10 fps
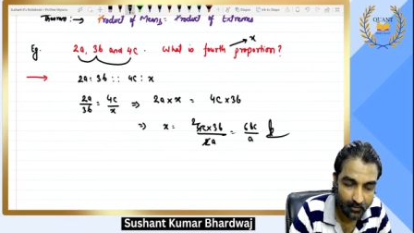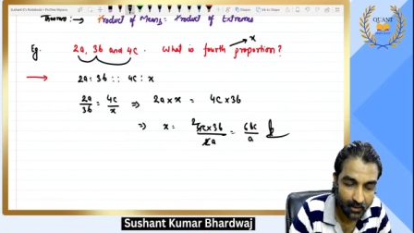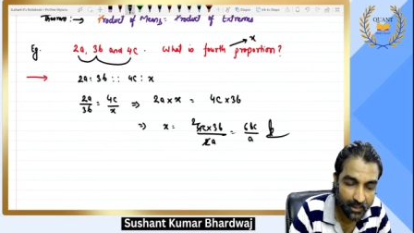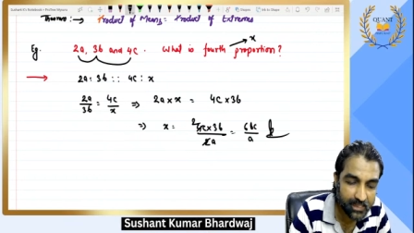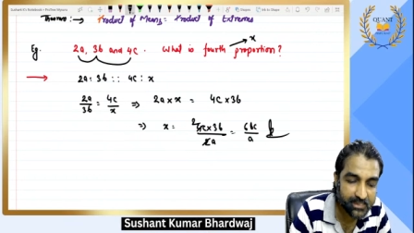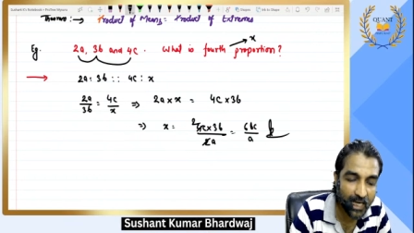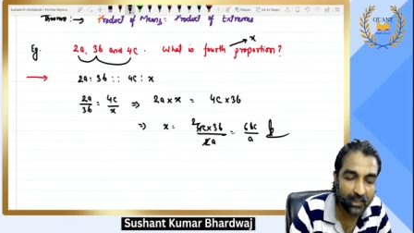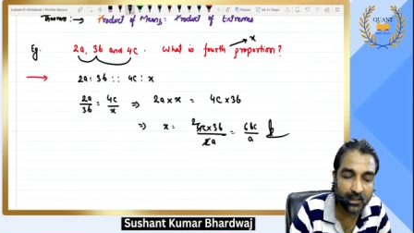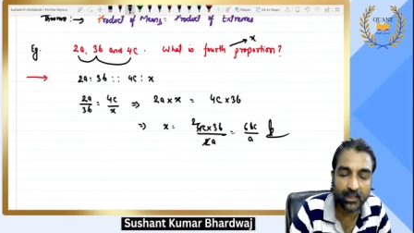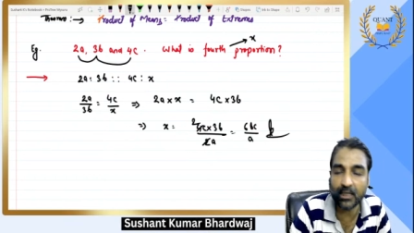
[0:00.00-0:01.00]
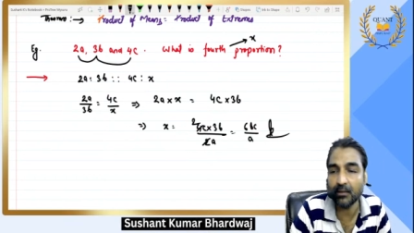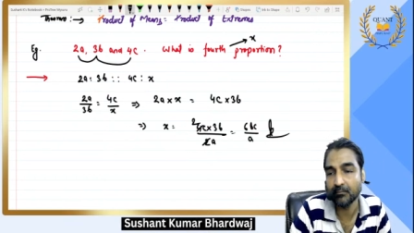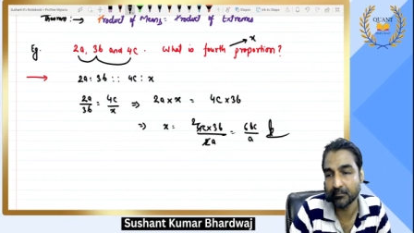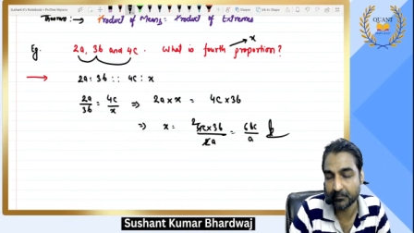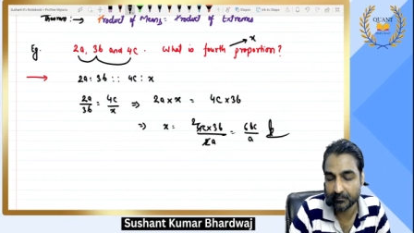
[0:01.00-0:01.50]
Is that clear?
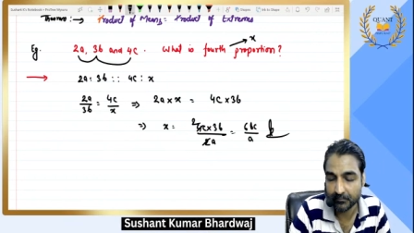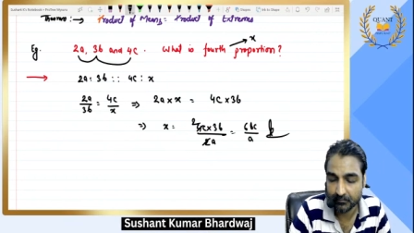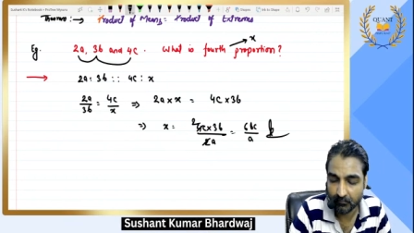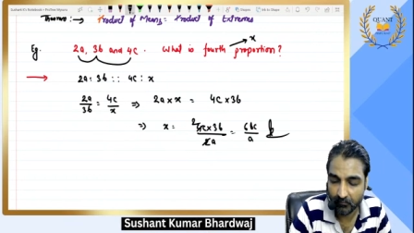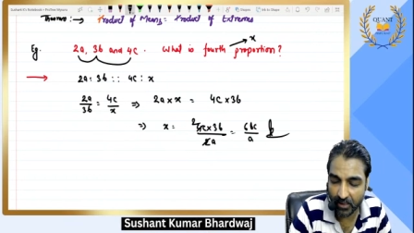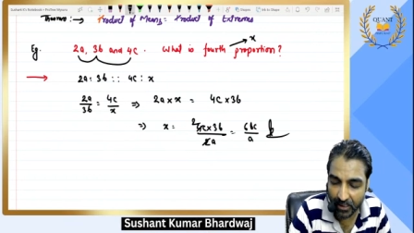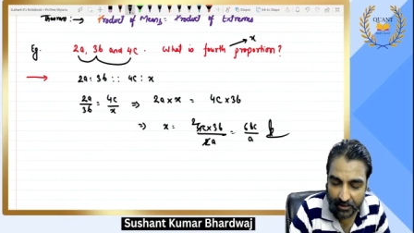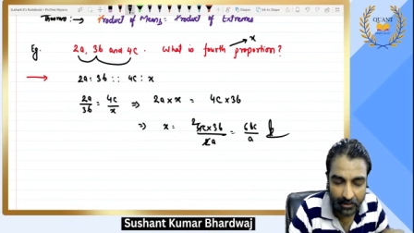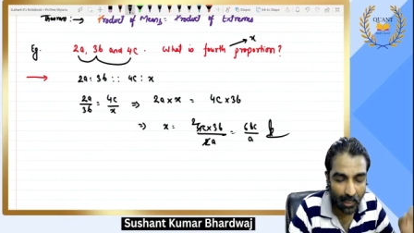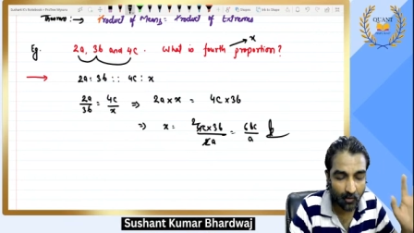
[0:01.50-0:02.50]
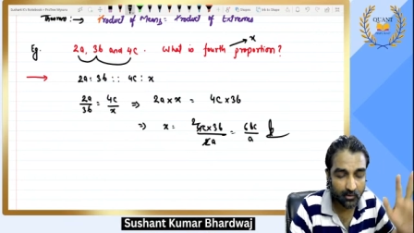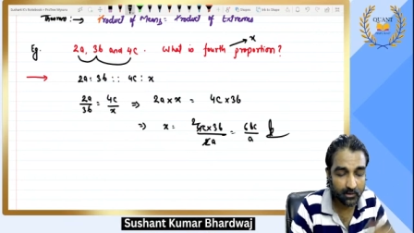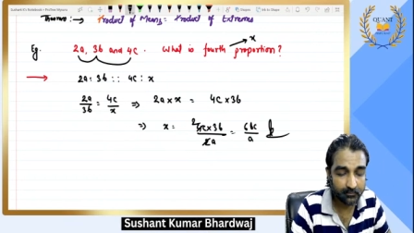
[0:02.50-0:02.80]
Any doubt?